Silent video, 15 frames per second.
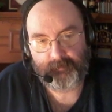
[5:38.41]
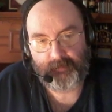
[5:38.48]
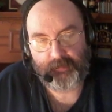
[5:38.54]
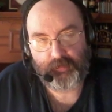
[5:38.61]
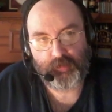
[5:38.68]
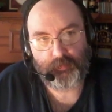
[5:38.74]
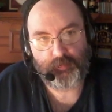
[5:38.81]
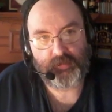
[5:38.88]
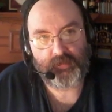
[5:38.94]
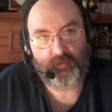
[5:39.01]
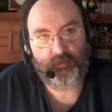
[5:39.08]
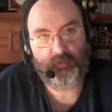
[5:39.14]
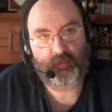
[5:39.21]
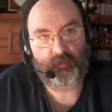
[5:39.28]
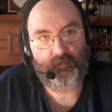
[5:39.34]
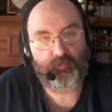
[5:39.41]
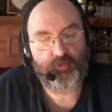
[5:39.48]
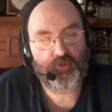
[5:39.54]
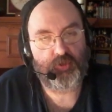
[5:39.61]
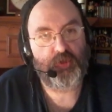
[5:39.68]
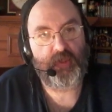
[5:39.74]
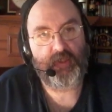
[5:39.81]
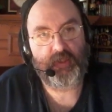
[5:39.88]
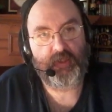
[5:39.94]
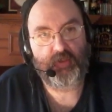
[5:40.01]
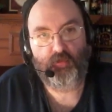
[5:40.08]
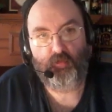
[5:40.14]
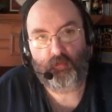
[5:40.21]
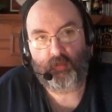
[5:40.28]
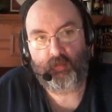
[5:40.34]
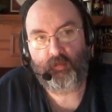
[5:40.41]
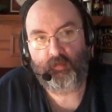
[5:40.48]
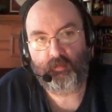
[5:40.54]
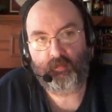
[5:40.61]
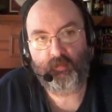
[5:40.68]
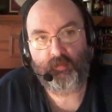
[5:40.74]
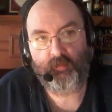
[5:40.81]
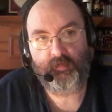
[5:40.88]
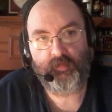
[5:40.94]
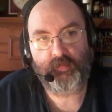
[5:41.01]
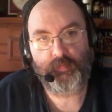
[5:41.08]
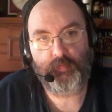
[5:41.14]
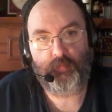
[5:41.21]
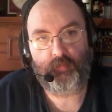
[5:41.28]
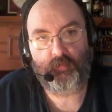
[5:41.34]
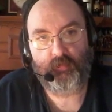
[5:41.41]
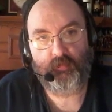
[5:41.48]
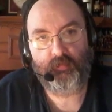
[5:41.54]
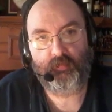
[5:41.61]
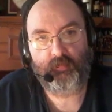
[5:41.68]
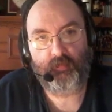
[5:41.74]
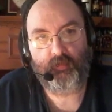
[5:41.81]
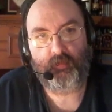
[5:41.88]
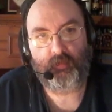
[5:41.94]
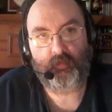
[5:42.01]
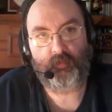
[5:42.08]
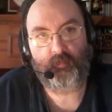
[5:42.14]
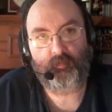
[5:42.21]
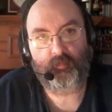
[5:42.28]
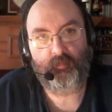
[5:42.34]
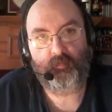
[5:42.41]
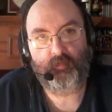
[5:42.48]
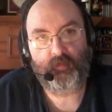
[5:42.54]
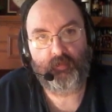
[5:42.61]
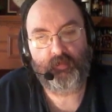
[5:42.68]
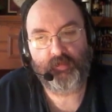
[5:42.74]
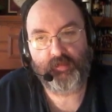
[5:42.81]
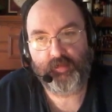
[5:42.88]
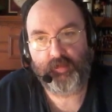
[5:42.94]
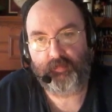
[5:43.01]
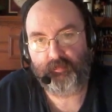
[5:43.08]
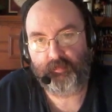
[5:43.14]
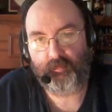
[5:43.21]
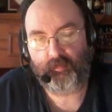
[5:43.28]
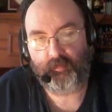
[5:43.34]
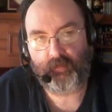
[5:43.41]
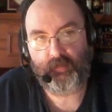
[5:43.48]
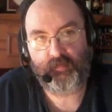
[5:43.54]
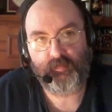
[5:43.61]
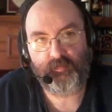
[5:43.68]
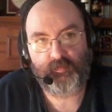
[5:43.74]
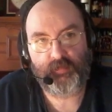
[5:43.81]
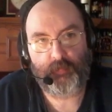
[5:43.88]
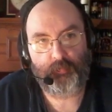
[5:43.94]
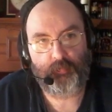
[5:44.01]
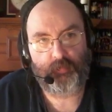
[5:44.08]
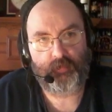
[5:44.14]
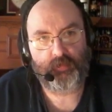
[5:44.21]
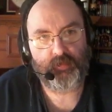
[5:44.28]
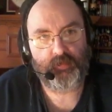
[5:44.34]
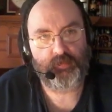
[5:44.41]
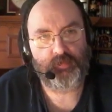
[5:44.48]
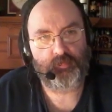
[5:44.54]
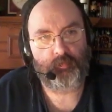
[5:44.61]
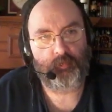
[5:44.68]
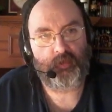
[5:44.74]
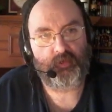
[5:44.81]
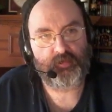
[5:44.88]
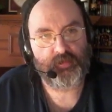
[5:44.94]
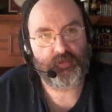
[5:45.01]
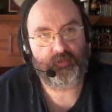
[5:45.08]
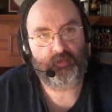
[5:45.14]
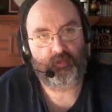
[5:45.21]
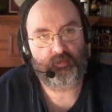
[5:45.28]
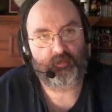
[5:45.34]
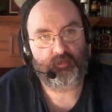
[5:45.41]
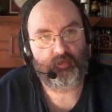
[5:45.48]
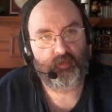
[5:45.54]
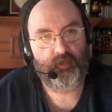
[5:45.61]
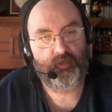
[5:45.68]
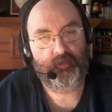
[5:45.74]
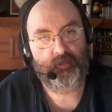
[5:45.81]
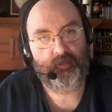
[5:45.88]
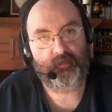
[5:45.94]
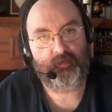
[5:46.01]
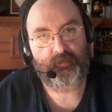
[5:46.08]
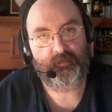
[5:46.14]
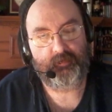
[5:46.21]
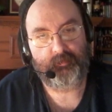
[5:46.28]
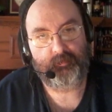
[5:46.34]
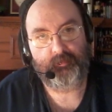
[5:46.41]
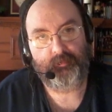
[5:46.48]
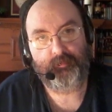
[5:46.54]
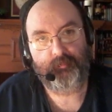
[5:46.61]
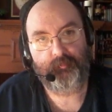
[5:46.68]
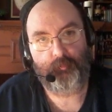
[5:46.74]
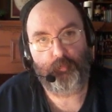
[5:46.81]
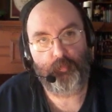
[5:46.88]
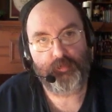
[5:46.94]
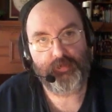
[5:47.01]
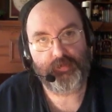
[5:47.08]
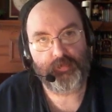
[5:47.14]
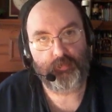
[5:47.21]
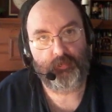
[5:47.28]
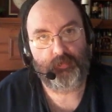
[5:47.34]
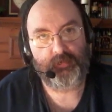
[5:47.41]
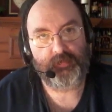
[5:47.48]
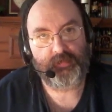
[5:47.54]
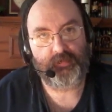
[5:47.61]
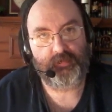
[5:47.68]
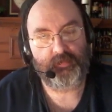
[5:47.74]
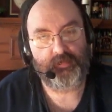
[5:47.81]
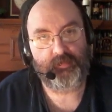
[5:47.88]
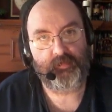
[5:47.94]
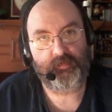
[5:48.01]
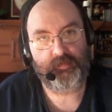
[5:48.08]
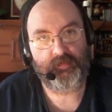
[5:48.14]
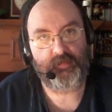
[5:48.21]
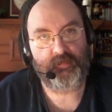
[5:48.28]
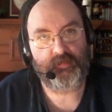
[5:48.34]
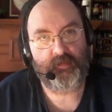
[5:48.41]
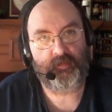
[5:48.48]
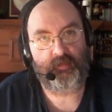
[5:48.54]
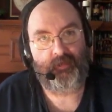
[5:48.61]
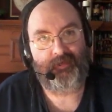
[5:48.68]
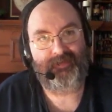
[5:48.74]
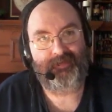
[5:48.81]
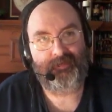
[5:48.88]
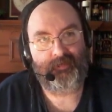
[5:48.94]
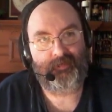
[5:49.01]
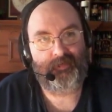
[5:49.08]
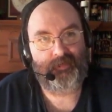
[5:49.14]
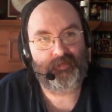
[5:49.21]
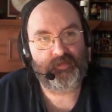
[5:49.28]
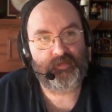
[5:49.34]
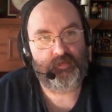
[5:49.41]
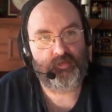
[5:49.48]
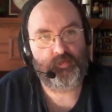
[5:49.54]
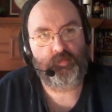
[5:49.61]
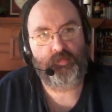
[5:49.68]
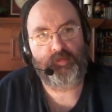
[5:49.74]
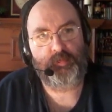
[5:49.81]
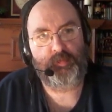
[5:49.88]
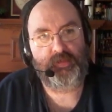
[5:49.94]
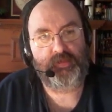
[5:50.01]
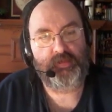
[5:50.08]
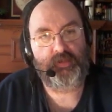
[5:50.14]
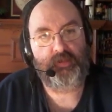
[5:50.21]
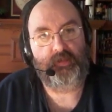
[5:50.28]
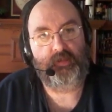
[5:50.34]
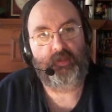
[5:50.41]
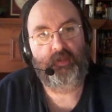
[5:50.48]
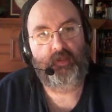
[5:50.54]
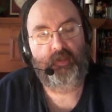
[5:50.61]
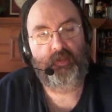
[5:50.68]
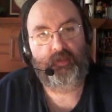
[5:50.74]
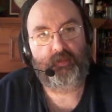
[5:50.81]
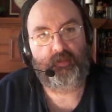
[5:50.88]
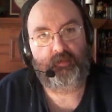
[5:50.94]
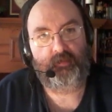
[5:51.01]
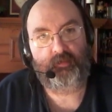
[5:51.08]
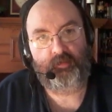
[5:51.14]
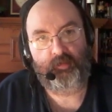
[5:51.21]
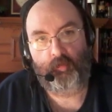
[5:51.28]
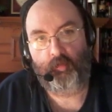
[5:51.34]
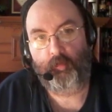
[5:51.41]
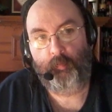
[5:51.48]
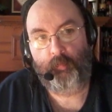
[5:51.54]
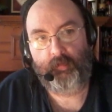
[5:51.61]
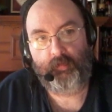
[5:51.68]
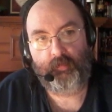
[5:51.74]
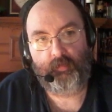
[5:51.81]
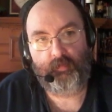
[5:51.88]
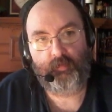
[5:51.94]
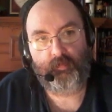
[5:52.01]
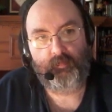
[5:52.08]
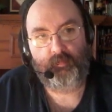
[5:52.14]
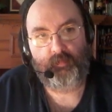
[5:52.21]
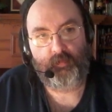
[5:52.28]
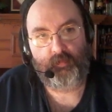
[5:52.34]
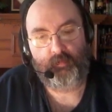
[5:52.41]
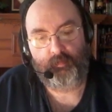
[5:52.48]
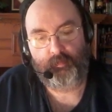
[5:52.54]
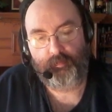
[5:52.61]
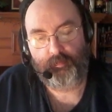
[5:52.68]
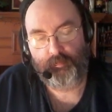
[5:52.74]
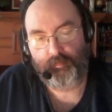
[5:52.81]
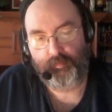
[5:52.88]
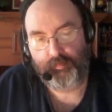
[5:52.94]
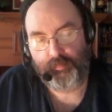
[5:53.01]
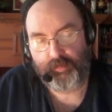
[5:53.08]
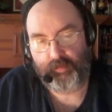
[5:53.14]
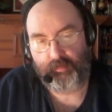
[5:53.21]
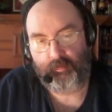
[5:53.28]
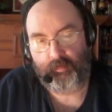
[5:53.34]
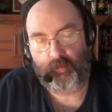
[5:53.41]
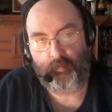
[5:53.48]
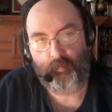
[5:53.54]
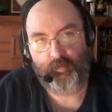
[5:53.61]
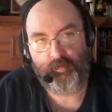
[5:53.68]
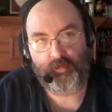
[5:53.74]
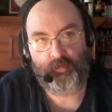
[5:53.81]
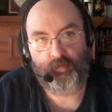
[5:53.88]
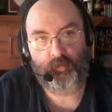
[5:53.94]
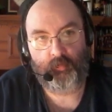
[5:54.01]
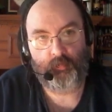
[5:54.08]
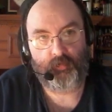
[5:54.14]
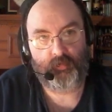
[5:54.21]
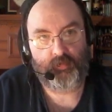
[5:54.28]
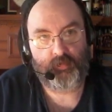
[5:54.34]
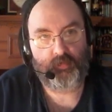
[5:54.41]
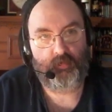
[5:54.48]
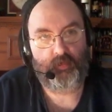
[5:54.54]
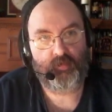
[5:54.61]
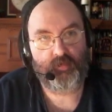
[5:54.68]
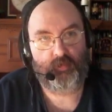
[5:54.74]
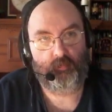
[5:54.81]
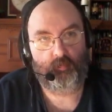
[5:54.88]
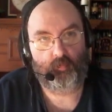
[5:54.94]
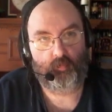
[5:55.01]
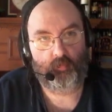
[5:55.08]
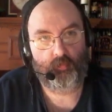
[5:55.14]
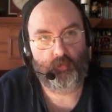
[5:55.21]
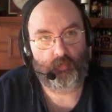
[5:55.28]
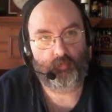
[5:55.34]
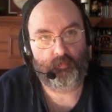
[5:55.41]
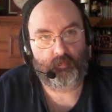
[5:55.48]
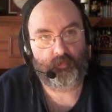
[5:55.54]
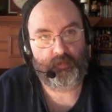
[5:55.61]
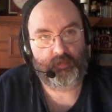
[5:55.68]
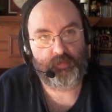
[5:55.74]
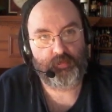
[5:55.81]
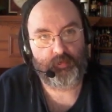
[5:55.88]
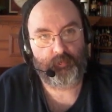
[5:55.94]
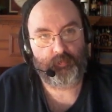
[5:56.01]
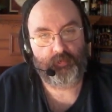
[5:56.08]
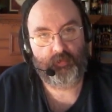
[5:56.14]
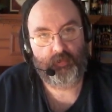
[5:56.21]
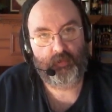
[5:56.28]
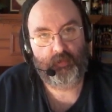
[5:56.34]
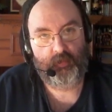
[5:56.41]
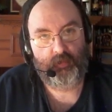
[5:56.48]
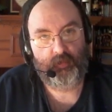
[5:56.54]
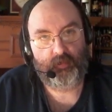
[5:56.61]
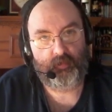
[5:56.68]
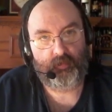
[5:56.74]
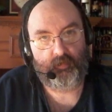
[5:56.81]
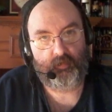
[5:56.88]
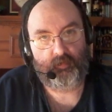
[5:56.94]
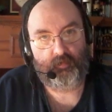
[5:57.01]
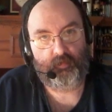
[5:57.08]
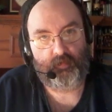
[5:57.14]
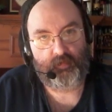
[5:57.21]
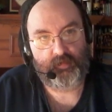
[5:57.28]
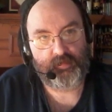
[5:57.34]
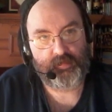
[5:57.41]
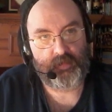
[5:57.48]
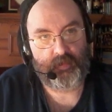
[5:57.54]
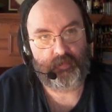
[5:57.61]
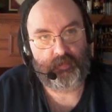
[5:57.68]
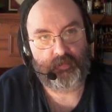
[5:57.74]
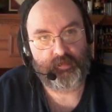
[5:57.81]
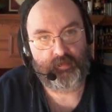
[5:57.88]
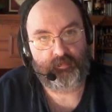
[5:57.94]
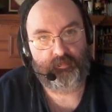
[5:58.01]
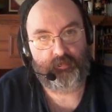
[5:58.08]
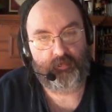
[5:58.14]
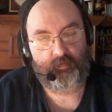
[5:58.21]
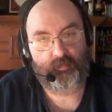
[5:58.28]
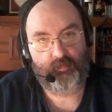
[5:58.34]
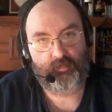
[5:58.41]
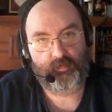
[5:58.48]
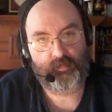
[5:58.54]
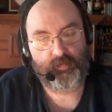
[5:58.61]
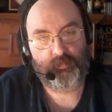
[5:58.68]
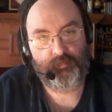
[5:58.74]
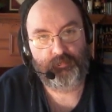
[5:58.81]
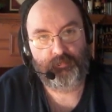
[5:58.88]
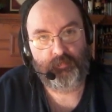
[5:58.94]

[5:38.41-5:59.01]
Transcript: Egypt is on kind of shaky ground at this point. Um, it had suffered all kinds of depredations from outside um, forces really since since the 9th and 8th centuries BC, uh, notably their their southern neighbors, the Nubians, who actually ruled over Egypt uh, as dynastic pharaohs.